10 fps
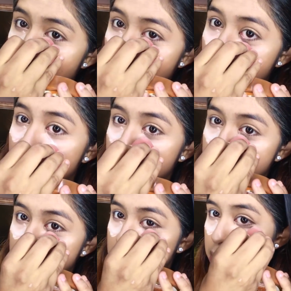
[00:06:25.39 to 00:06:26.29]
And I think I
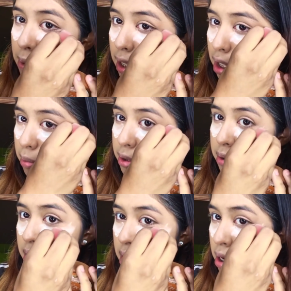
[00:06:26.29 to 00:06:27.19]
should use the back camera.
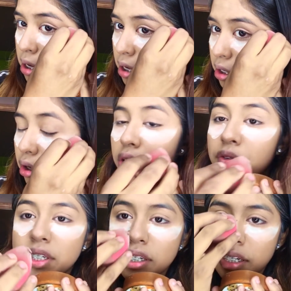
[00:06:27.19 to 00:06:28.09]
The only
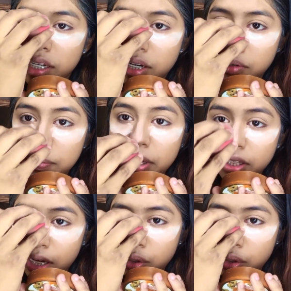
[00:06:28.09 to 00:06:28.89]
reason I didn't was because I